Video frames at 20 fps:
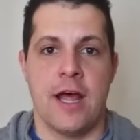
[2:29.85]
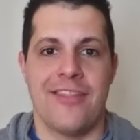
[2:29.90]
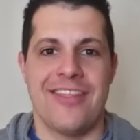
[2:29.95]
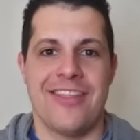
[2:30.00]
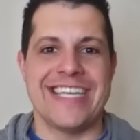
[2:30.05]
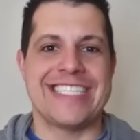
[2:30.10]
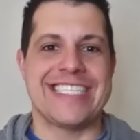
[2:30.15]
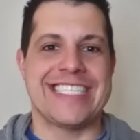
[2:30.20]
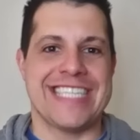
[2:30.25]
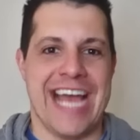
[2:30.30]

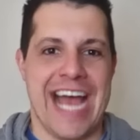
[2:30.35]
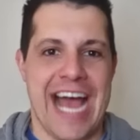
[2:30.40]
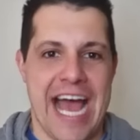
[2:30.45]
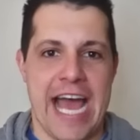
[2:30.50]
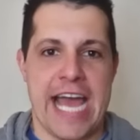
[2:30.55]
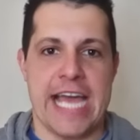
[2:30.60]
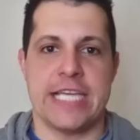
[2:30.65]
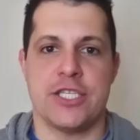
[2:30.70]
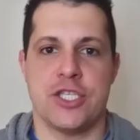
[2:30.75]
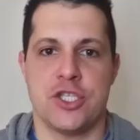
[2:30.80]
The
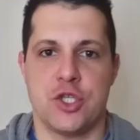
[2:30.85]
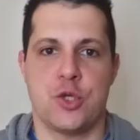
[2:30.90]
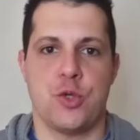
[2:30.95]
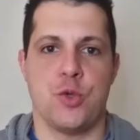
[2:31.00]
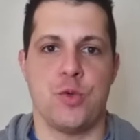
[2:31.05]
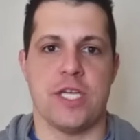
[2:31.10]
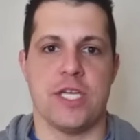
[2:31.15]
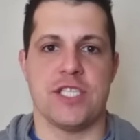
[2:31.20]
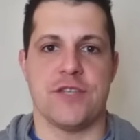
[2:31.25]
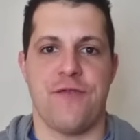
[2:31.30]
ties
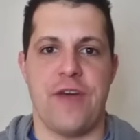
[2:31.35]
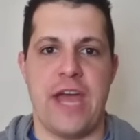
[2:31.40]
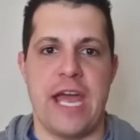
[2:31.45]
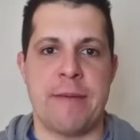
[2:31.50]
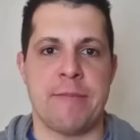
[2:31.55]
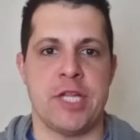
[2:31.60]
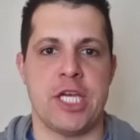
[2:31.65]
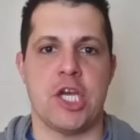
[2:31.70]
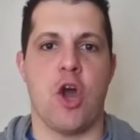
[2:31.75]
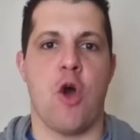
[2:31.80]
to this
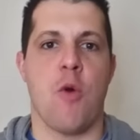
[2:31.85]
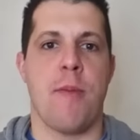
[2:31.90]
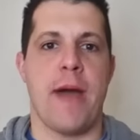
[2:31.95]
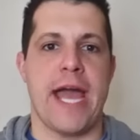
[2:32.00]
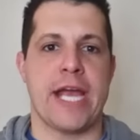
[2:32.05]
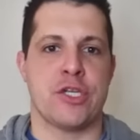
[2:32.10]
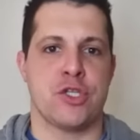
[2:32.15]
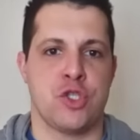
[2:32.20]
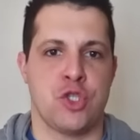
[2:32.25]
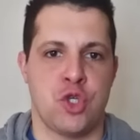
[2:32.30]
family go
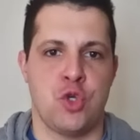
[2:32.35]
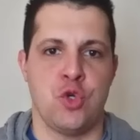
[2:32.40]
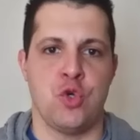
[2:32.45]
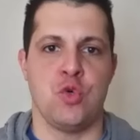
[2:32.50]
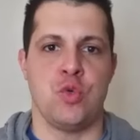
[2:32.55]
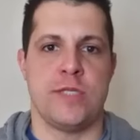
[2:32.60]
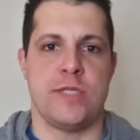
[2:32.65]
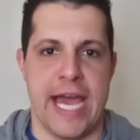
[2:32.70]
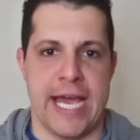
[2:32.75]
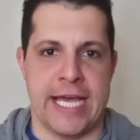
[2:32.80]
back
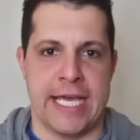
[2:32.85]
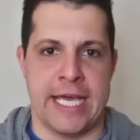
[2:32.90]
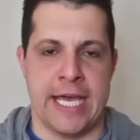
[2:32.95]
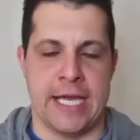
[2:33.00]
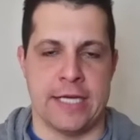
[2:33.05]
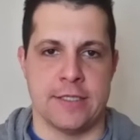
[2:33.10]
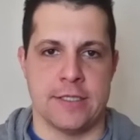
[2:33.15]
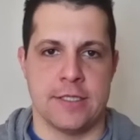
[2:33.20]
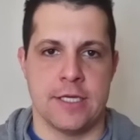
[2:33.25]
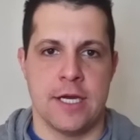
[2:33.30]
two
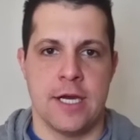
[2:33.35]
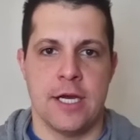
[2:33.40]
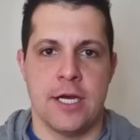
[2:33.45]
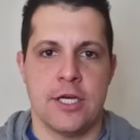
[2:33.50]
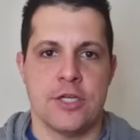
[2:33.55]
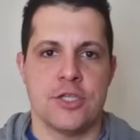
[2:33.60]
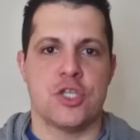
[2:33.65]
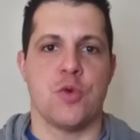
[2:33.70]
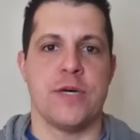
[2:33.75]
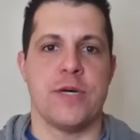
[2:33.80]
decades.
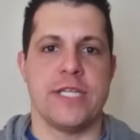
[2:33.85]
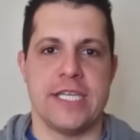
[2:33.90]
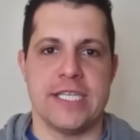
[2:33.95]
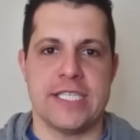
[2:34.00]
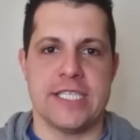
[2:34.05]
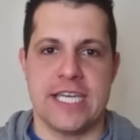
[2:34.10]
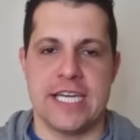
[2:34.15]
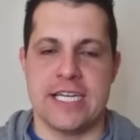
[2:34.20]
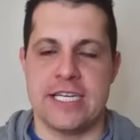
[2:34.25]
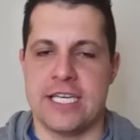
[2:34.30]
So when
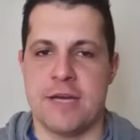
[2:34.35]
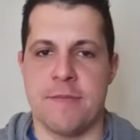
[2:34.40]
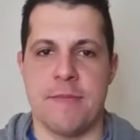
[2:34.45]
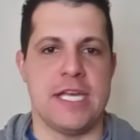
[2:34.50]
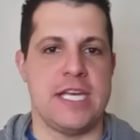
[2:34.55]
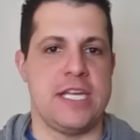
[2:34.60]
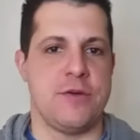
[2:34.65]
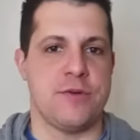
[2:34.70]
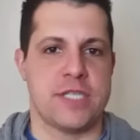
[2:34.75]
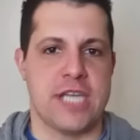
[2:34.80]
this kid
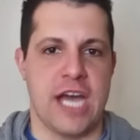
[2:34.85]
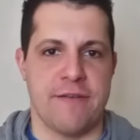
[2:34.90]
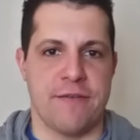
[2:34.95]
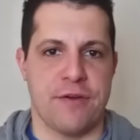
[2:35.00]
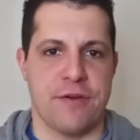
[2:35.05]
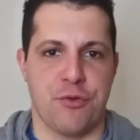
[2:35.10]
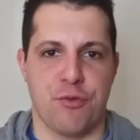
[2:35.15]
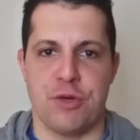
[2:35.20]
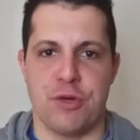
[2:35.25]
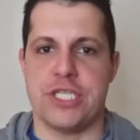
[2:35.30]
committed, he was kind of
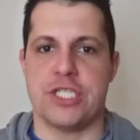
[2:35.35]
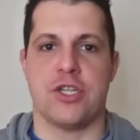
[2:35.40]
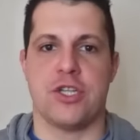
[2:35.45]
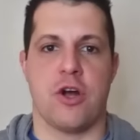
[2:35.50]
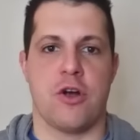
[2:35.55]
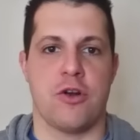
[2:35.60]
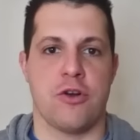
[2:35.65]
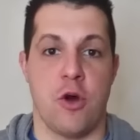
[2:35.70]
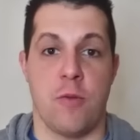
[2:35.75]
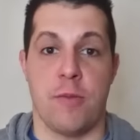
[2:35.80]
a
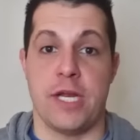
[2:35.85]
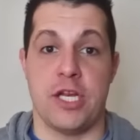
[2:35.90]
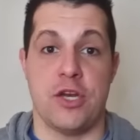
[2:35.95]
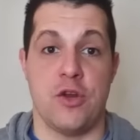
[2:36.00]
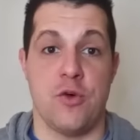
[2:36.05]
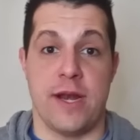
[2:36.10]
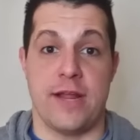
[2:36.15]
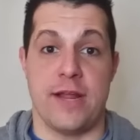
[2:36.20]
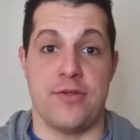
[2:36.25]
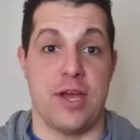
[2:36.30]
three-star. Nobody
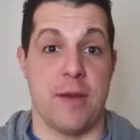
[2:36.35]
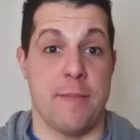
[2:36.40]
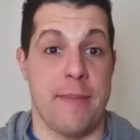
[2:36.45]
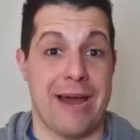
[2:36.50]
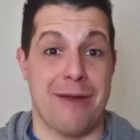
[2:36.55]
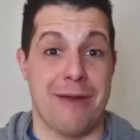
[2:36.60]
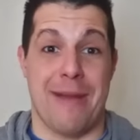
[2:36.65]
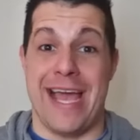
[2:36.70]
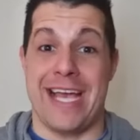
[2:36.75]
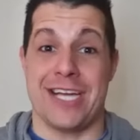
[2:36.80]
knew anything
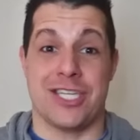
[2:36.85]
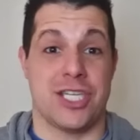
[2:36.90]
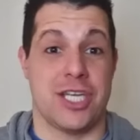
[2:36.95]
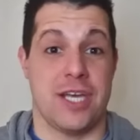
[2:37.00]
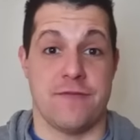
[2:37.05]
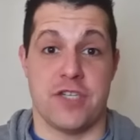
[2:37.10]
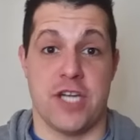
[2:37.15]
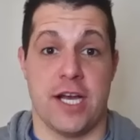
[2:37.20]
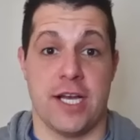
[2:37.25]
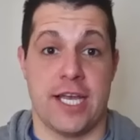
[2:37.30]
about him. I actually
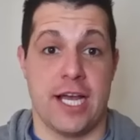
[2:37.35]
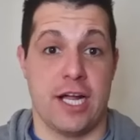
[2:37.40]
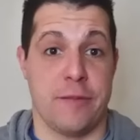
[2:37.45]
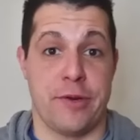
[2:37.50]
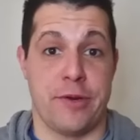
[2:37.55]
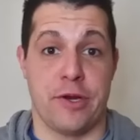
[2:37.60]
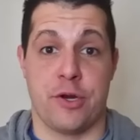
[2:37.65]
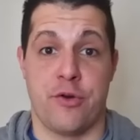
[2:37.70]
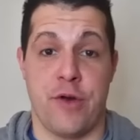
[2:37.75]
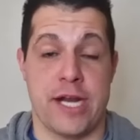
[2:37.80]
give John
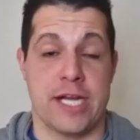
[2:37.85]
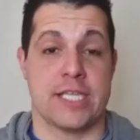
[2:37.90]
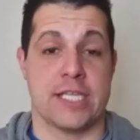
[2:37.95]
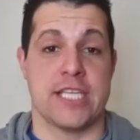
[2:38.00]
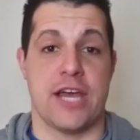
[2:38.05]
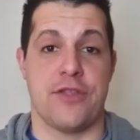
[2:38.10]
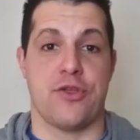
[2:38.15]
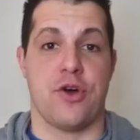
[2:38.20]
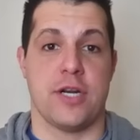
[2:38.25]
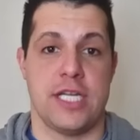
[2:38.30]
Calipari credit
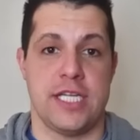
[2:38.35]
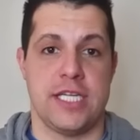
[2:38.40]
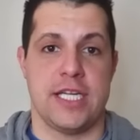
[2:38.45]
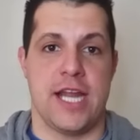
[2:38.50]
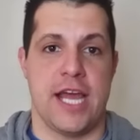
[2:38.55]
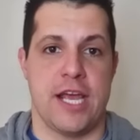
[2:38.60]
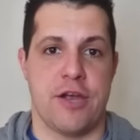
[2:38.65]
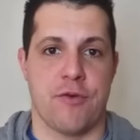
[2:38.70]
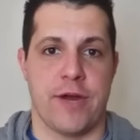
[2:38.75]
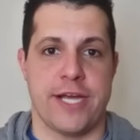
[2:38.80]
because I thought he
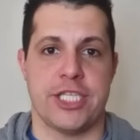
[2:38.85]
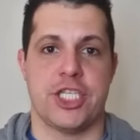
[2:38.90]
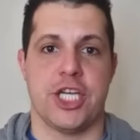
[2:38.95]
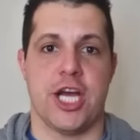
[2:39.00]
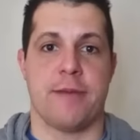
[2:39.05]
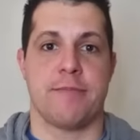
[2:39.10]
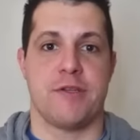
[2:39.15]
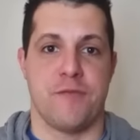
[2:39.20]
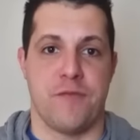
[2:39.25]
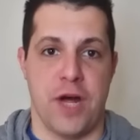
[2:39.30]
did a great
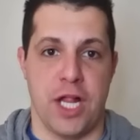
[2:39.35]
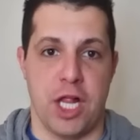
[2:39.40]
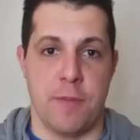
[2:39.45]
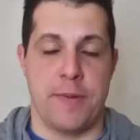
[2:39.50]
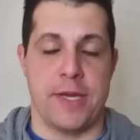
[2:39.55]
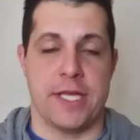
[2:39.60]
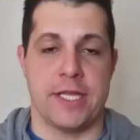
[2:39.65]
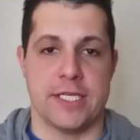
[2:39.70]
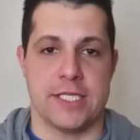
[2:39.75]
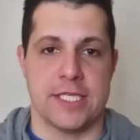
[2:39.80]
job
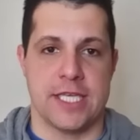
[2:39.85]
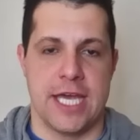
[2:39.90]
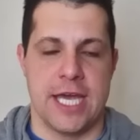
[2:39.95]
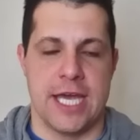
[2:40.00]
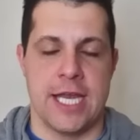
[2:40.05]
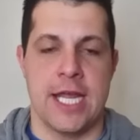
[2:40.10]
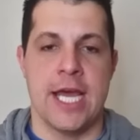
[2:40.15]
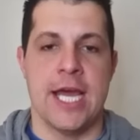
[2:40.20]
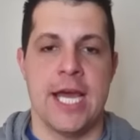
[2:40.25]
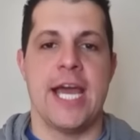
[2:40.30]
developing this
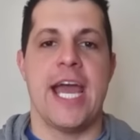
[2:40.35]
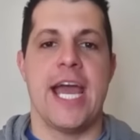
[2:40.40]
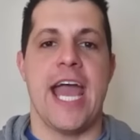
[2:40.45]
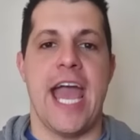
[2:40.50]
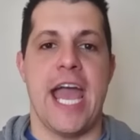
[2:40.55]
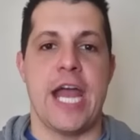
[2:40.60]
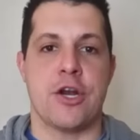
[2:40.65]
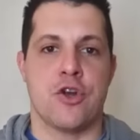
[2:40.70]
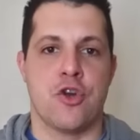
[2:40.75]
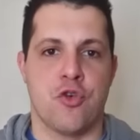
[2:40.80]
kid,
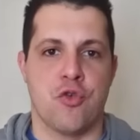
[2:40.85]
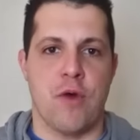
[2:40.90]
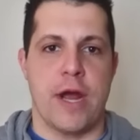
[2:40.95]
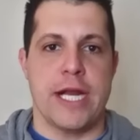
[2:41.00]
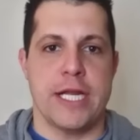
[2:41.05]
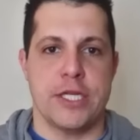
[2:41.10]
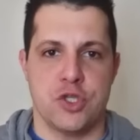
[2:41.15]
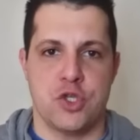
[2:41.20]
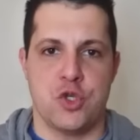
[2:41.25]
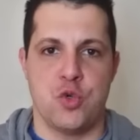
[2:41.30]
and
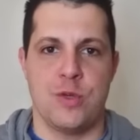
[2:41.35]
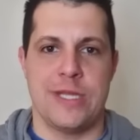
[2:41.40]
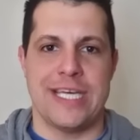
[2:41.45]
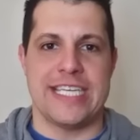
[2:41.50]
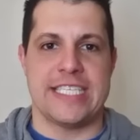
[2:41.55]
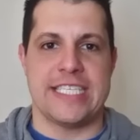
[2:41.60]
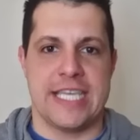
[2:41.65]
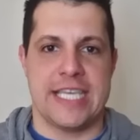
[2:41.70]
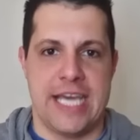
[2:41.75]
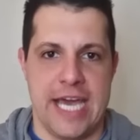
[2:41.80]
credit to
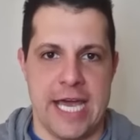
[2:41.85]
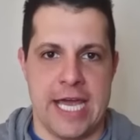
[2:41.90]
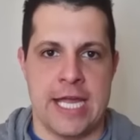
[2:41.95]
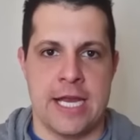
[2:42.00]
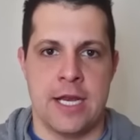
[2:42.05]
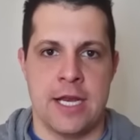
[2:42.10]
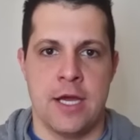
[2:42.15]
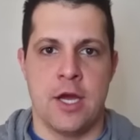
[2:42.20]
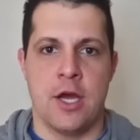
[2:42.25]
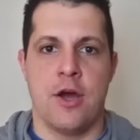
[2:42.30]
this
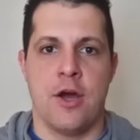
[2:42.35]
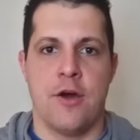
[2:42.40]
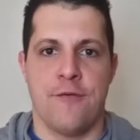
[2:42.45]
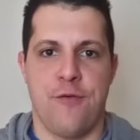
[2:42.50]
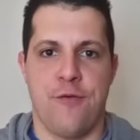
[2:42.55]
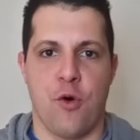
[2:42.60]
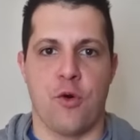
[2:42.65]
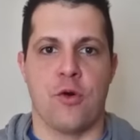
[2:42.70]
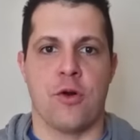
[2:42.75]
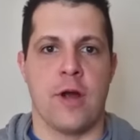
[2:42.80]
kid
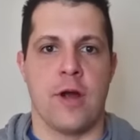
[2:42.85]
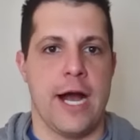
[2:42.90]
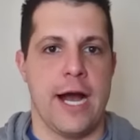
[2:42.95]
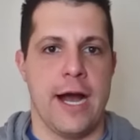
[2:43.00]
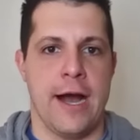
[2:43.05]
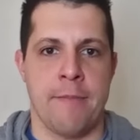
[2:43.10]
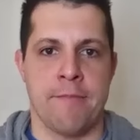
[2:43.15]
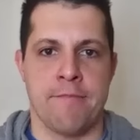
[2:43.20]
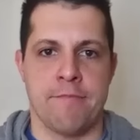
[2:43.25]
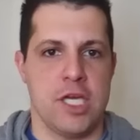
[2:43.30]
for
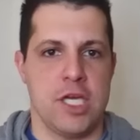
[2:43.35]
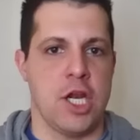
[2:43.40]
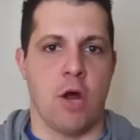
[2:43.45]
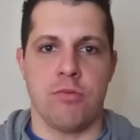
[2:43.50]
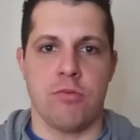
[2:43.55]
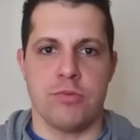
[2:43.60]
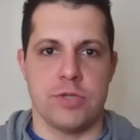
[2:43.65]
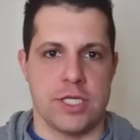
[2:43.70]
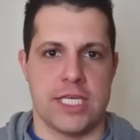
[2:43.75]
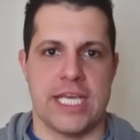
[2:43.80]

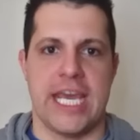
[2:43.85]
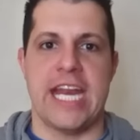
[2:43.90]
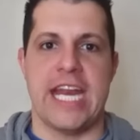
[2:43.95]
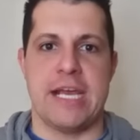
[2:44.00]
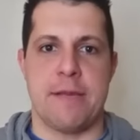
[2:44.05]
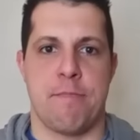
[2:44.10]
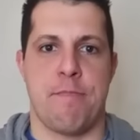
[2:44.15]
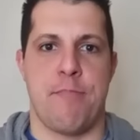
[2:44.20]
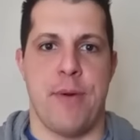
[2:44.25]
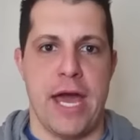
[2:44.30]

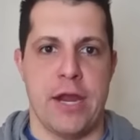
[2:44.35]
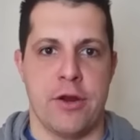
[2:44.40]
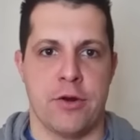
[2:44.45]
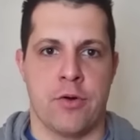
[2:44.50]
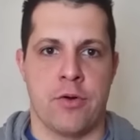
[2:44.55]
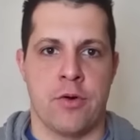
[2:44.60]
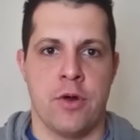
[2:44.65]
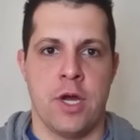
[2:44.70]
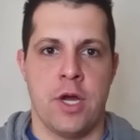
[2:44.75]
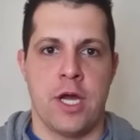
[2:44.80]
getting
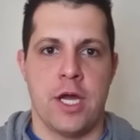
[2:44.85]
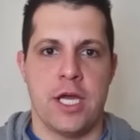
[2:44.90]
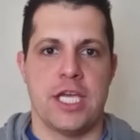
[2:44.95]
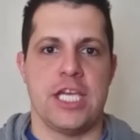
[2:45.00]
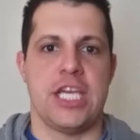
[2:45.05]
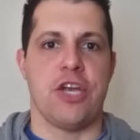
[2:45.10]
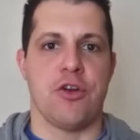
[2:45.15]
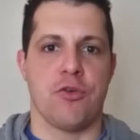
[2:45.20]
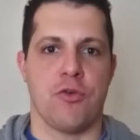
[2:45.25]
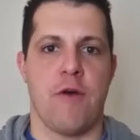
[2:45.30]
better
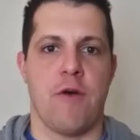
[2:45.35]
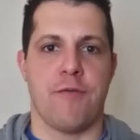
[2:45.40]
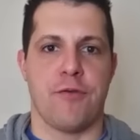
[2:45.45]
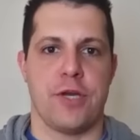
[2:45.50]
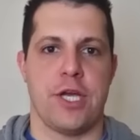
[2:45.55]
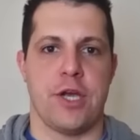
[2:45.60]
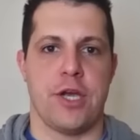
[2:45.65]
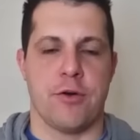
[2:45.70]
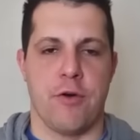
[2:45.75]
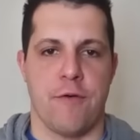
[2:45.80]
year over
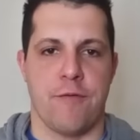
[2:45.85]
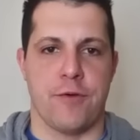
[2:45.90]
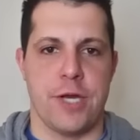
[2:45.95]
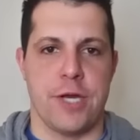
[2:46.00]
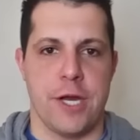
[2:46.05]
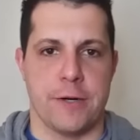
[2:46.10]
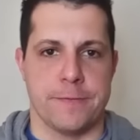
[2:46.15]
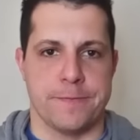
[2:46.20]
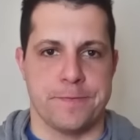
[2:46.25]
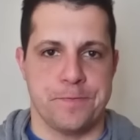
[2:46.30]
year over
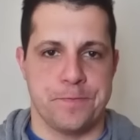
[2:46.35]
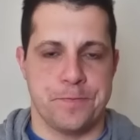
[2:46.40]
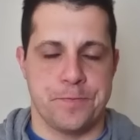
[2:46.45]
year.